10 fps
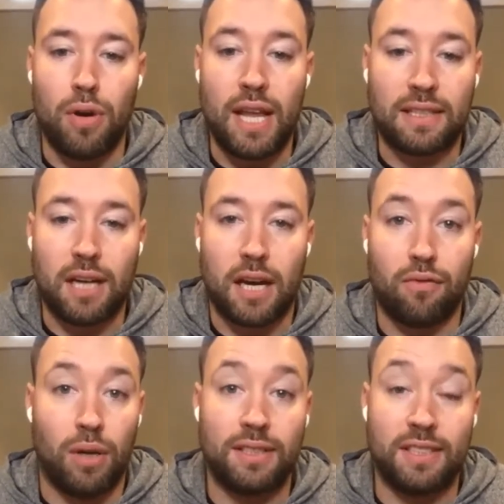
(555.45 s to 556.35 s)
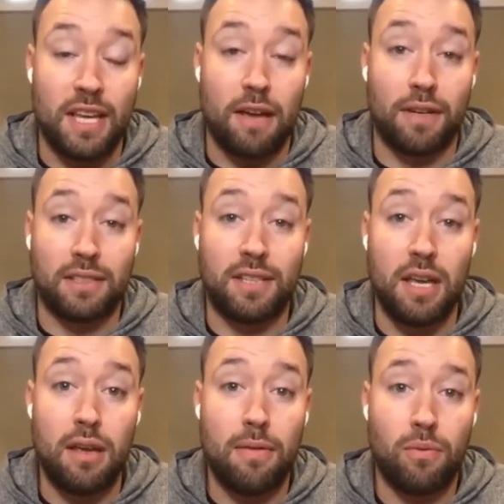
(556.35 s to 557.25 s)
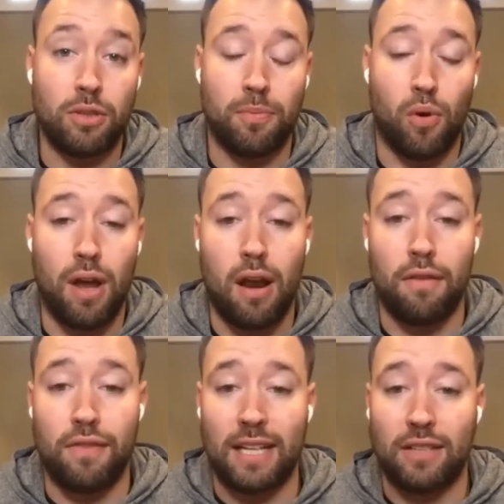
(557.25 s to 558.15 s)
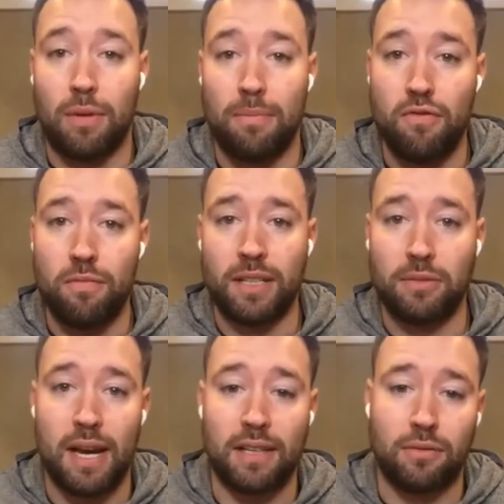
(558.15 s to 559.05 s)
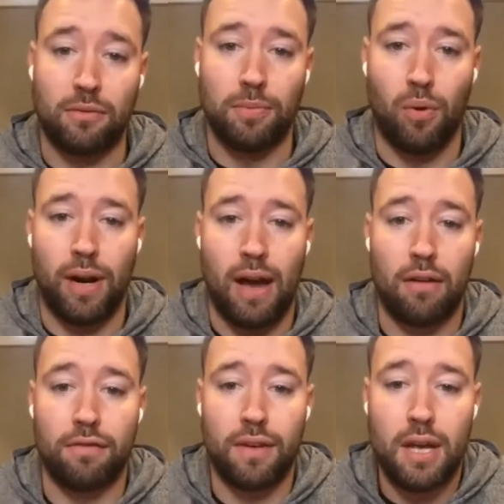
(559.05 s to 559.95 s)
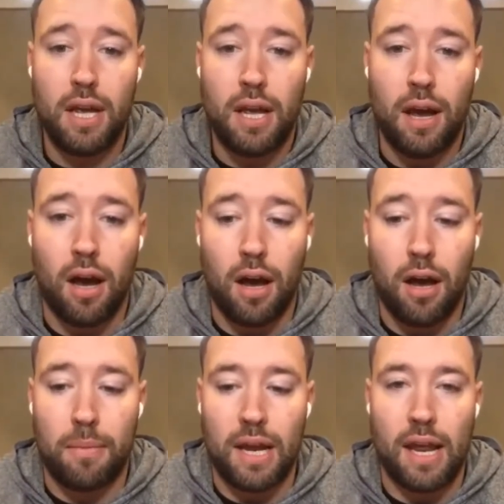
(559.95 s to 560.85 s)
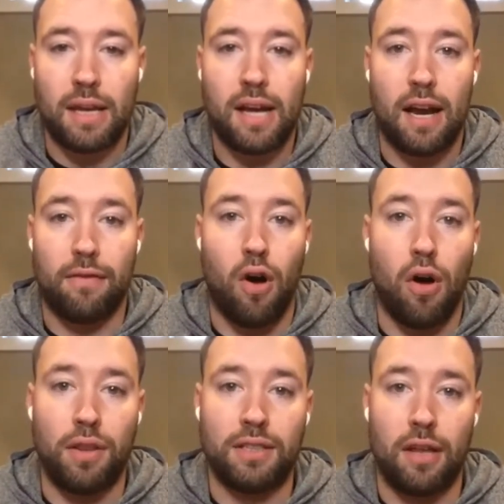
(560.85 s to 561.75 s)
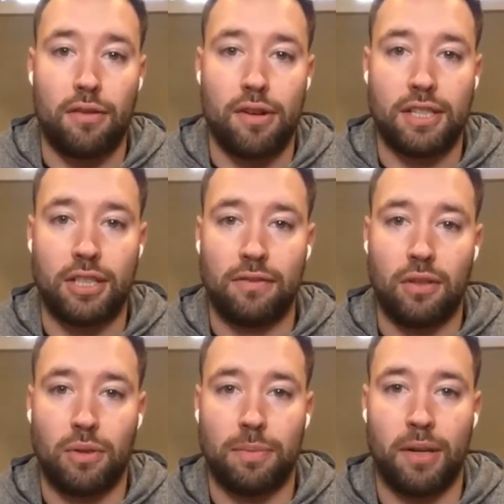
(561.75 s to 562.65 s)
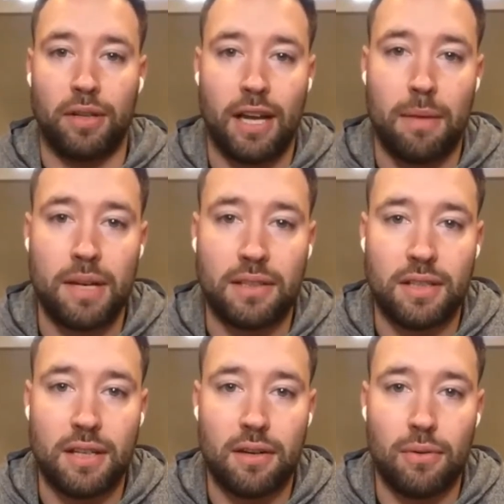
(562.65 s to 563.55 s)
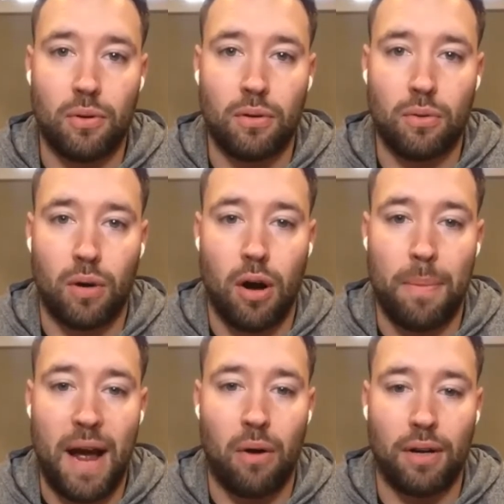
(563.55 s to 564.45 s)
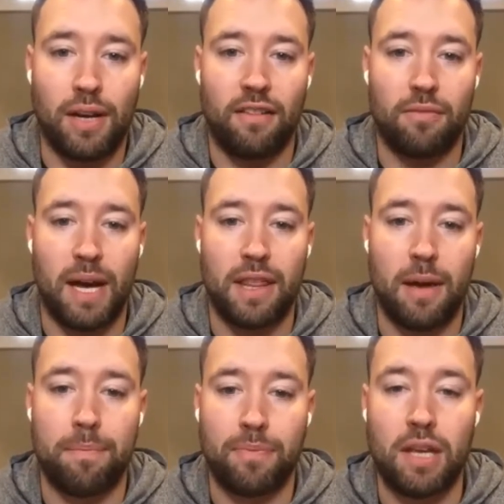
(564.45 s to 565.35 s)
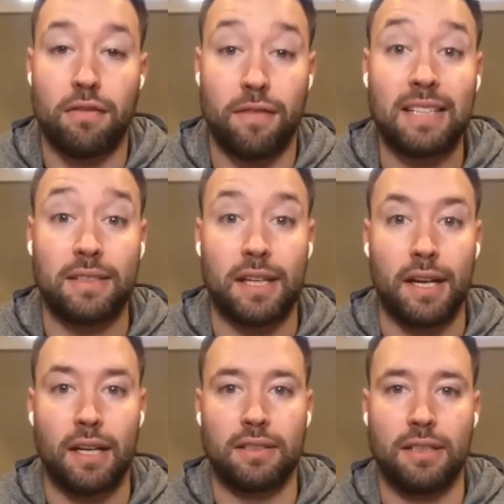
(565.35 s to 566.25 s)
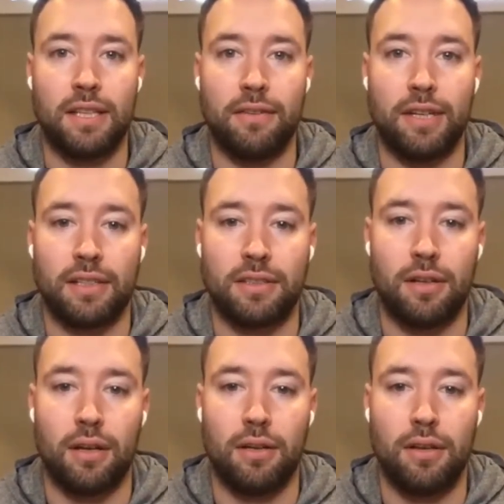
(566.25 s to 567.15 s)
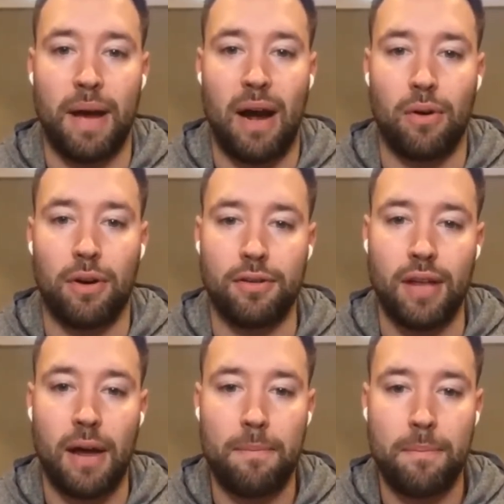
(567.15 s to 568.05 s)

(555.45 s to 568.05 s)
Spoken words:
And that's kind of what CFSC was born out of. That's what Movement is Medicine was born out of. And kind of all these other initiatives that we're building in MBSC were all powered kind of by them investing in us, giving us the power to do that.